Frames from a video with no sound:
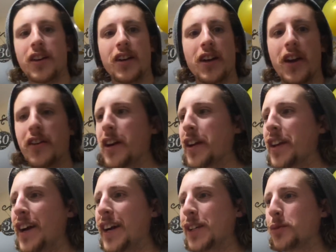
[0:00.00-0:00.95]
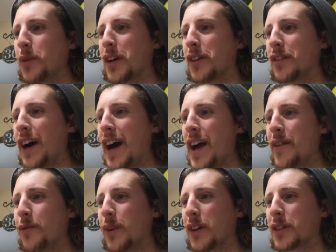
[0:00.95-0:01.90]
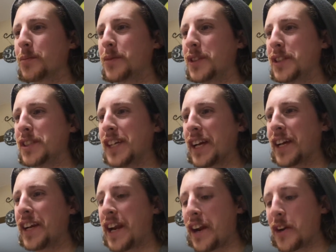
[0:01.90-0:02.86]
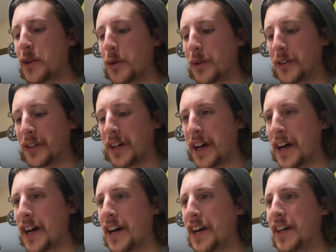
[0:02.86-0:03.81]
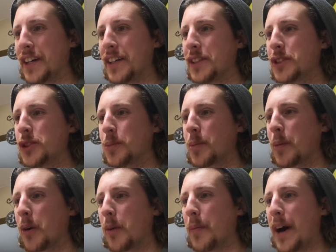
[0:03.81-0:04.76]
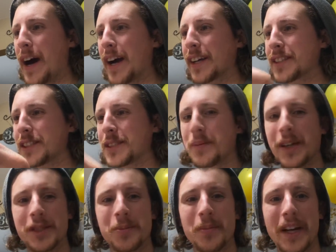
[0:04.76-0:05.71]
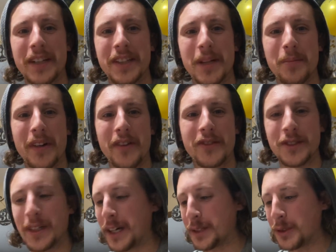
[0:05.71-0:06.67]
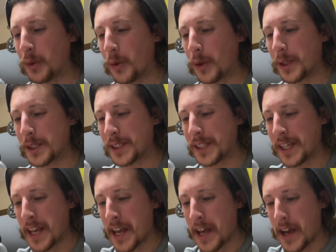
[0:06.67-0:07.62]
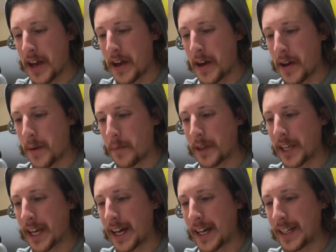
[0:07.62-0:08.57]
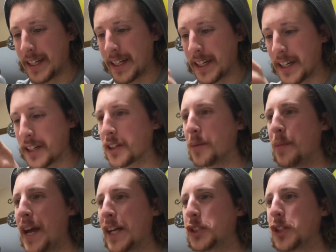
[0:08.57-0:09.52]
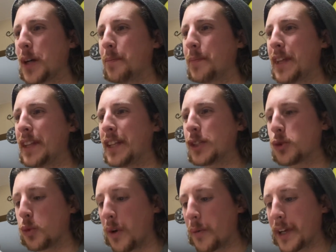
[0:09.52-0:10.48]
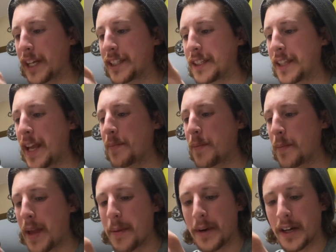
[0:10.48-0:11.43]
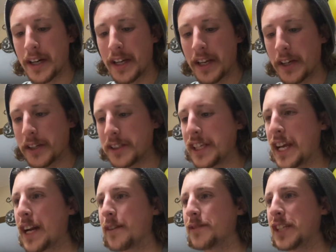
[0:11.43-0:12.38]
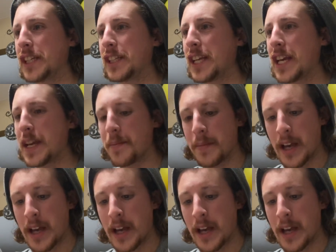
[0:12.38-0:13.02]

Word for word: All right, guys, we're alive. Welcome to the second annual uh, Super Bowl box sponsored by Team Buffalo Outdoors. Um, we got a good matchup in this one. We got the Tampa Bay Buccaneers, the NFC team,